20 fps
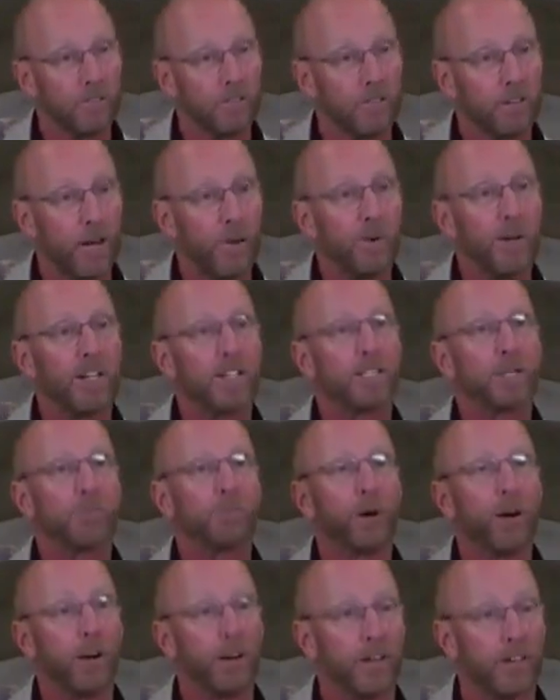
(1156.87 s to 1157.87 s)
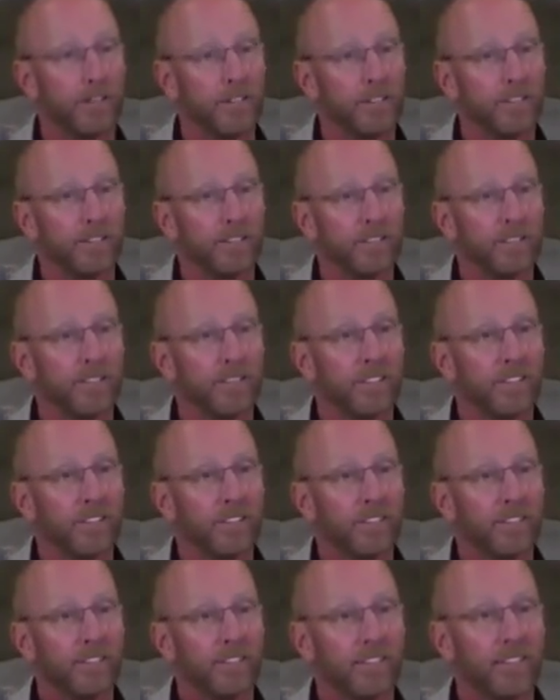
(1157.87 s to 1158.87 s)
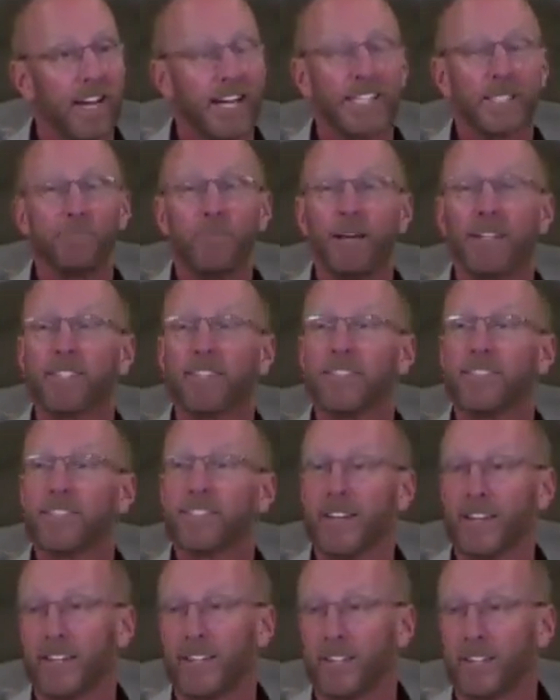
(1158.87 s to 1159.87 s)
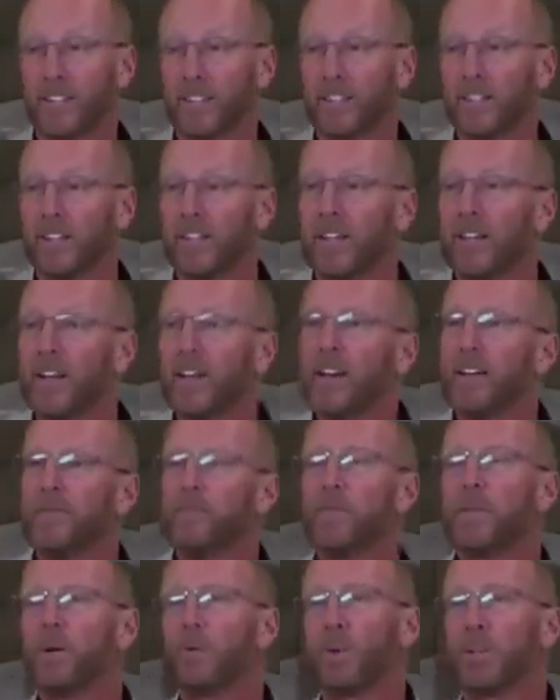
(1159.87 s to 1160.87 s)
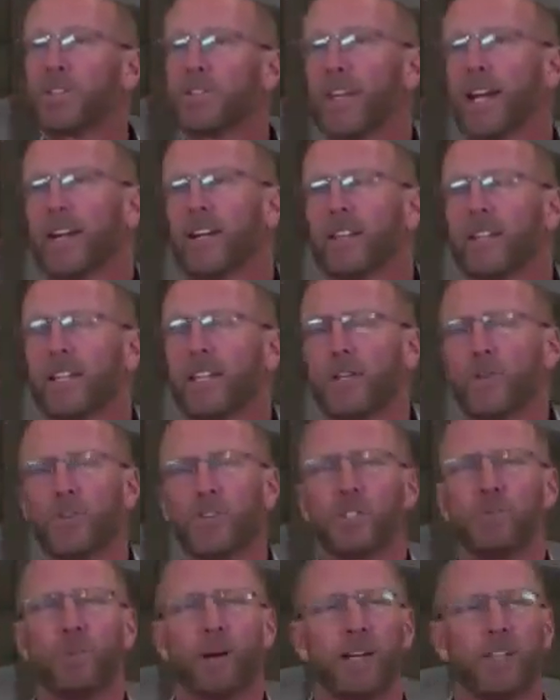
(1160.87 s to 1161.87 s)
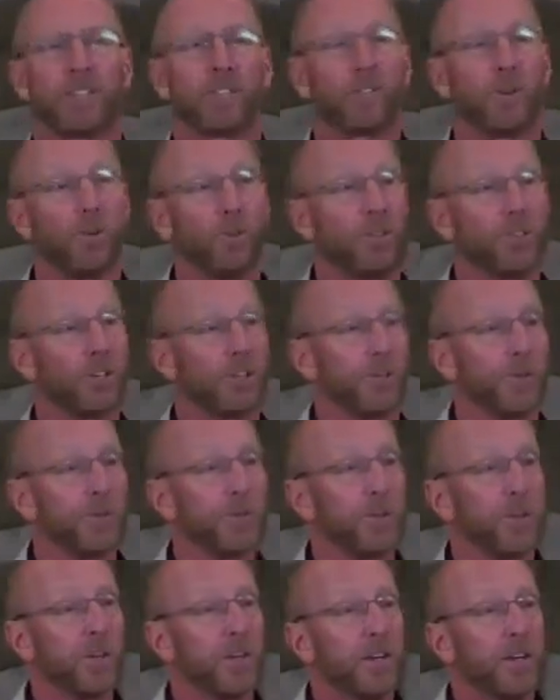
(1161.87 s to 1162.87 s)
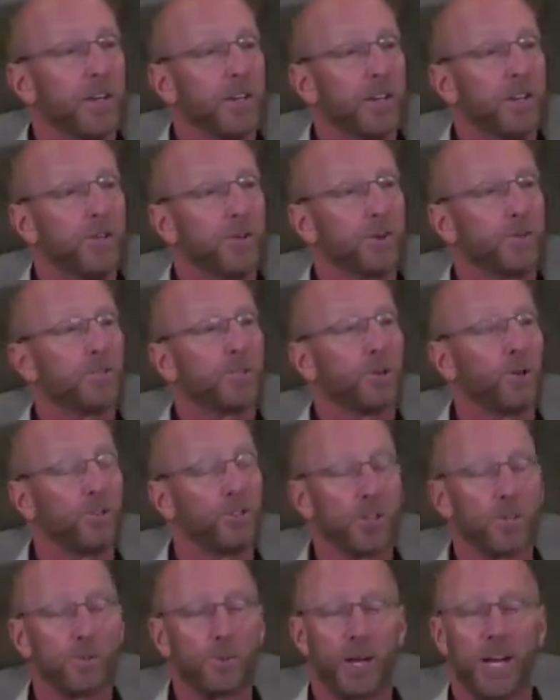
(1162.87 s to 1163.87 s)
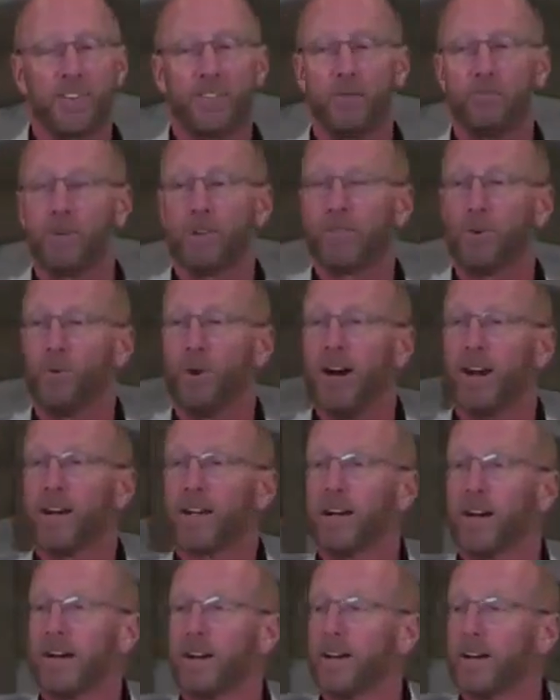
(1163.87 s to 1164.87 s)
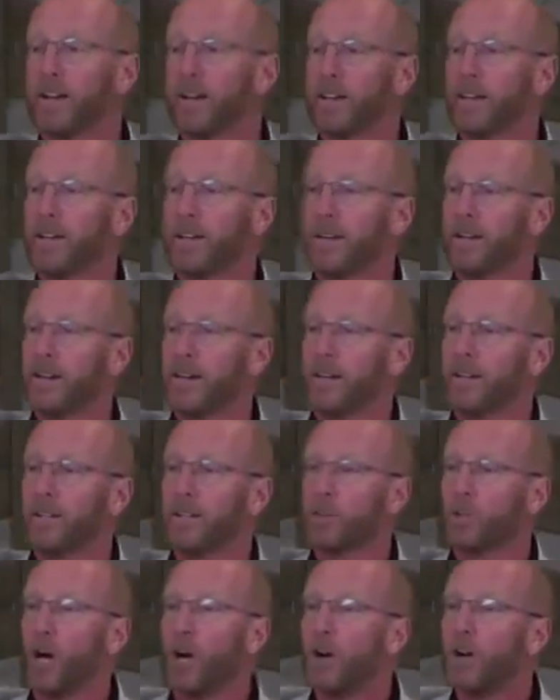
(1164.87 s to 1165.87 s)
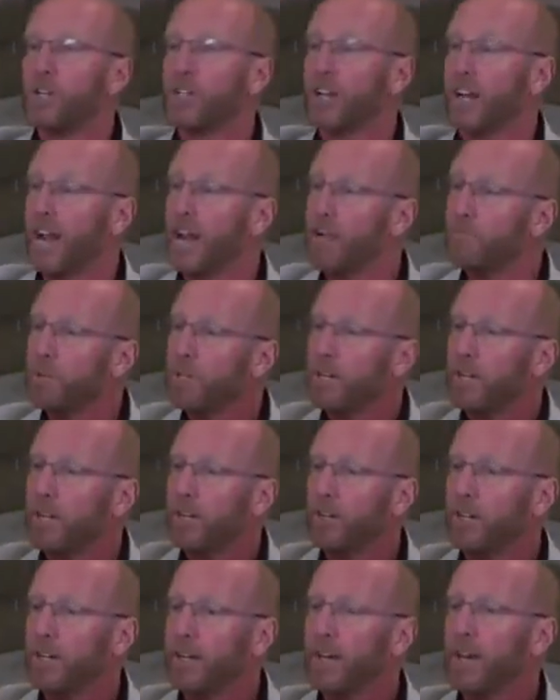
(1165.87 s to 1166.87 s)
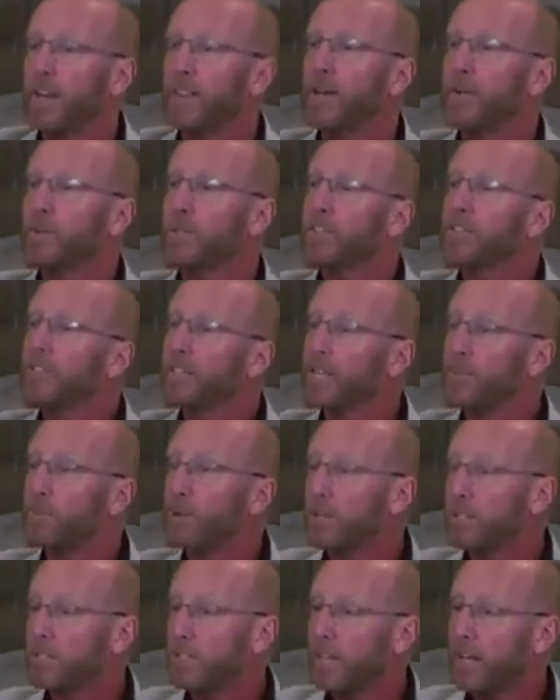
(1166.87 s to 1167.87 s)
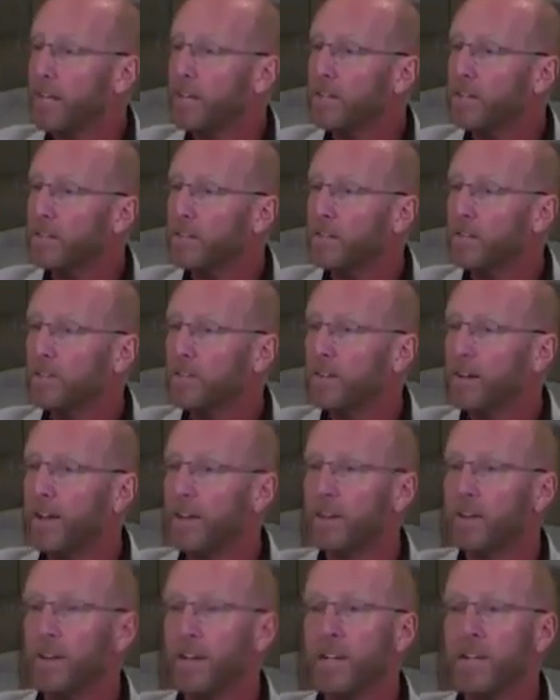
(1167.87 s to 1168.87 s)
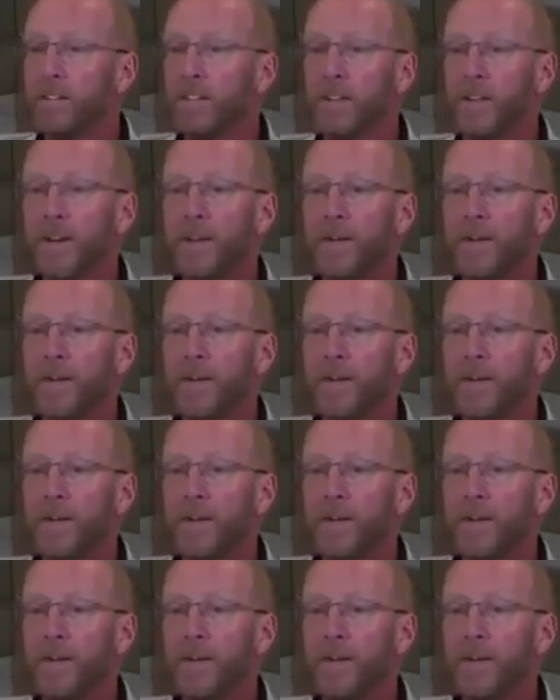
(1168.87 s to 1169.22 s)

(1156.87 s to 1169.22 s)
I want to depart. That's my desire. It was secondly used by soldiers. You know, soldiers would have a bivouac uh, in a large camping area and they would sleep in a tent at night.